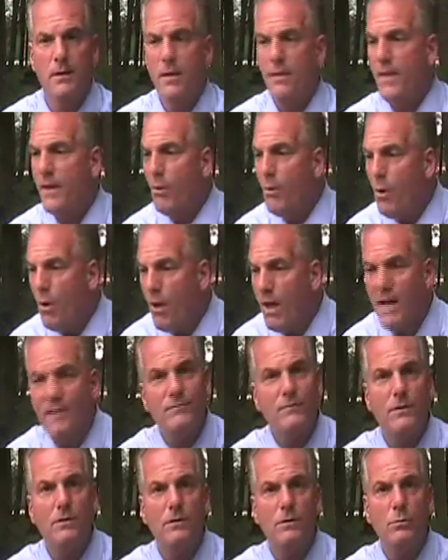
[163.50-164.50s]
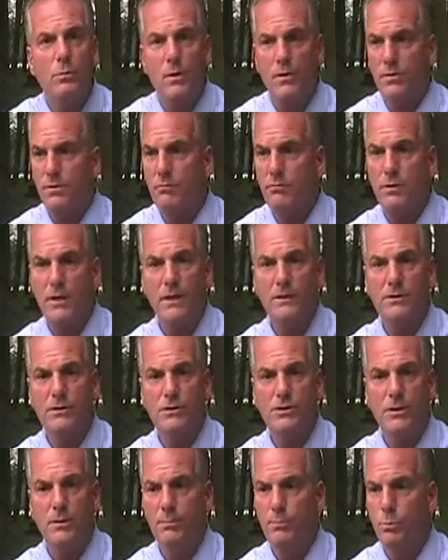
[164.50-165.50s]
They all have to do with the
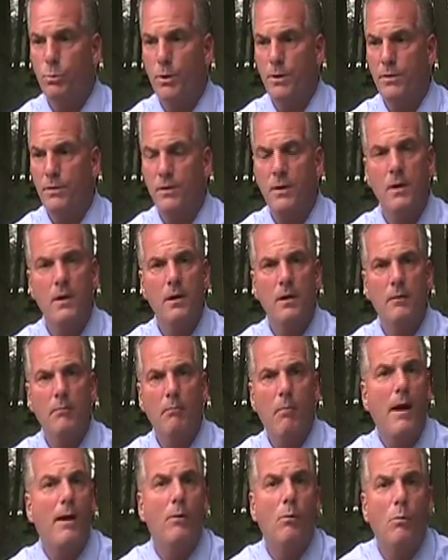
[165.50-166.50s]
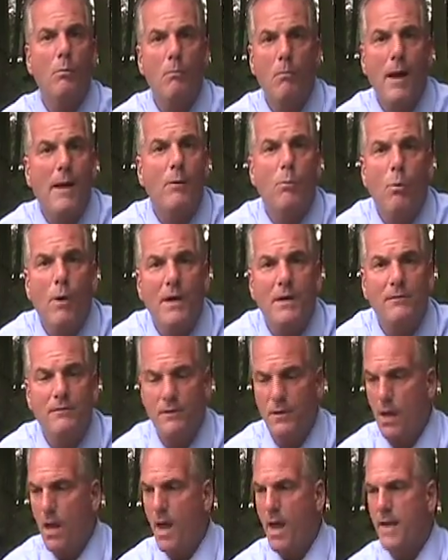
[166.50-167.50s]
relationship with my
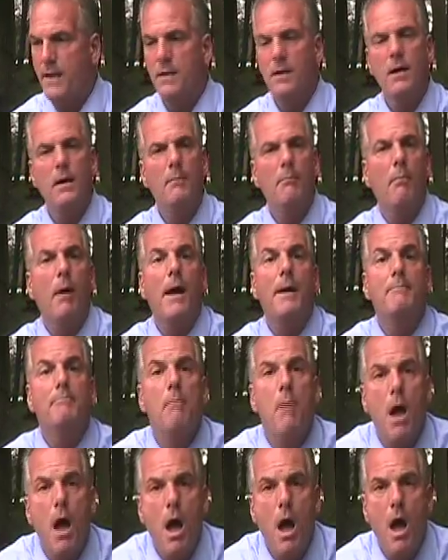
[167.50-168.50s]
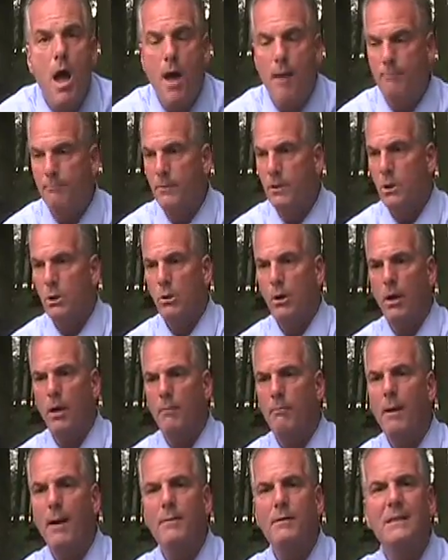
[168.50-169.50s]
wife and I, my mom,
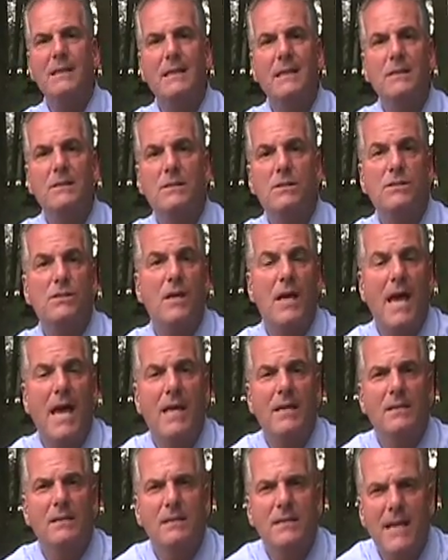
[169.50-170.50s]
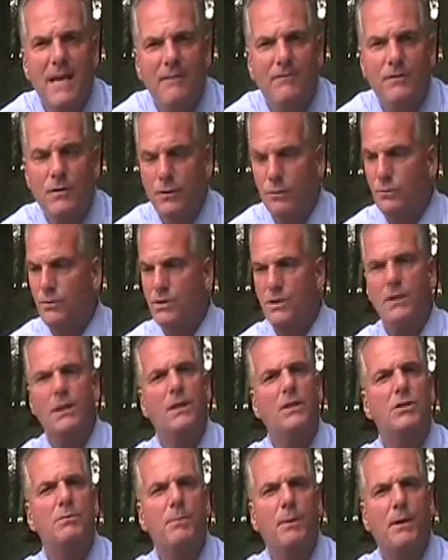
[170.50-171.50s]
my nieces and nephews, and
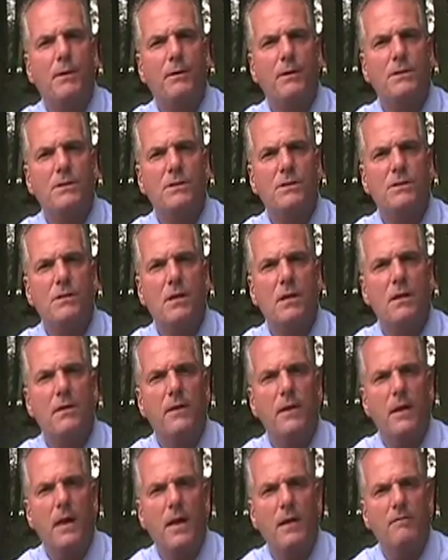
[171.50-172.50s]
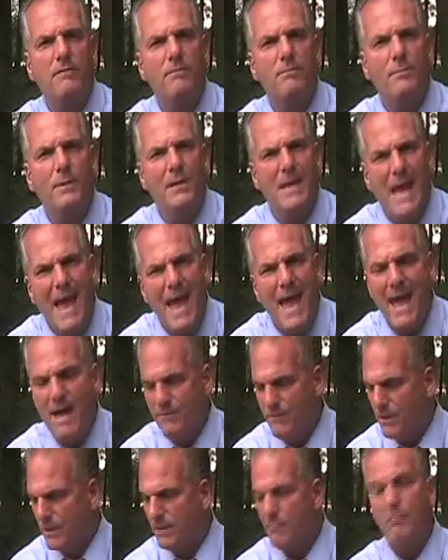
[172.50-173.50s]
the experiences that I've been
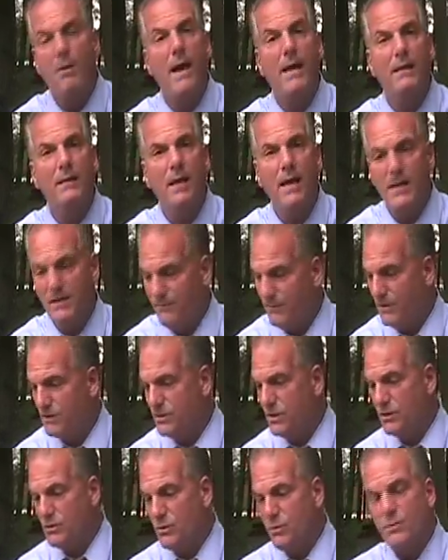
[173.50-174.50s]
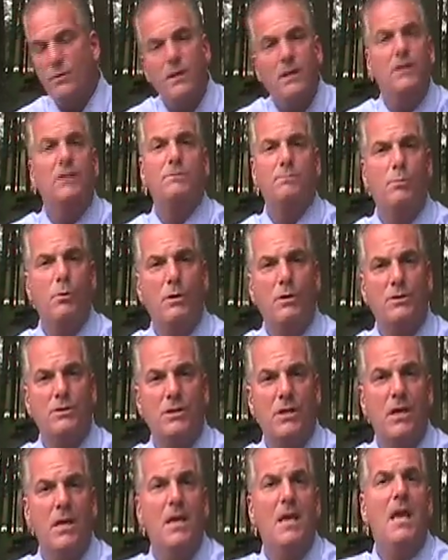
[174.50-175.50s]
having in my life. He said, so these
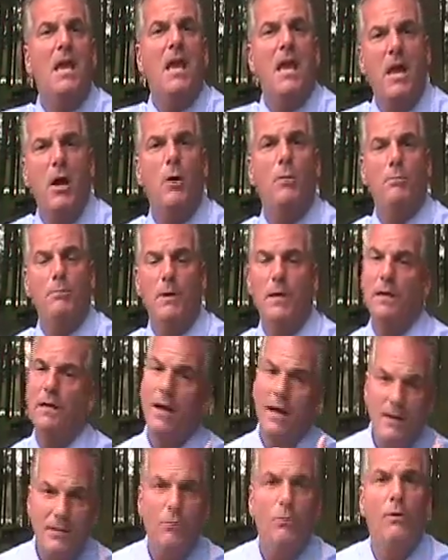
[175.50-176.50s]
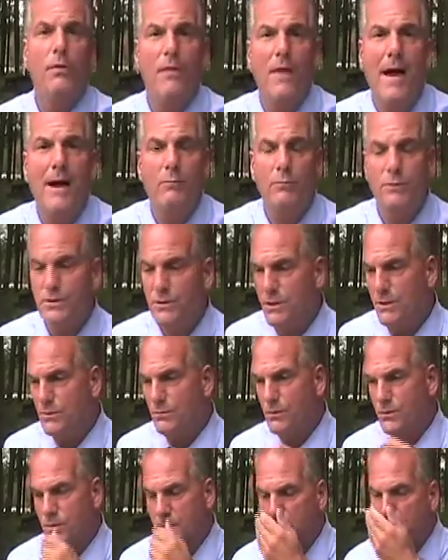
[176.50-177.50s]
books helped me. I thought that was
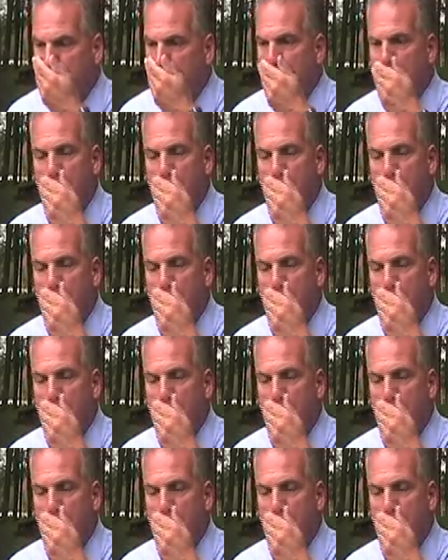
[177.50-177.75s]
interesting.